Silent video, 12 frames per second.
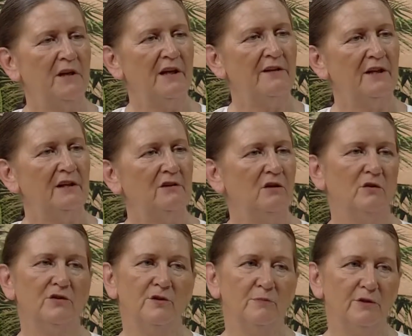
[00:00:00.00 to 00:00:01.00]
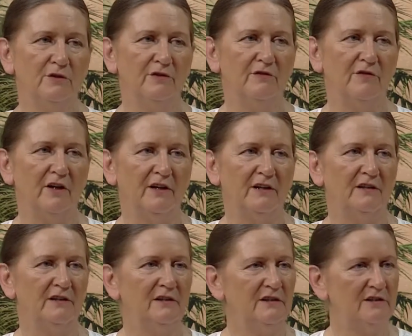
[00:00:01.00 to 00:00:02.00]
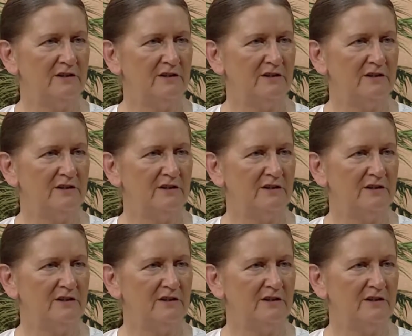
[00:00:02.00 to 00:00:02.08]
And then God the purifier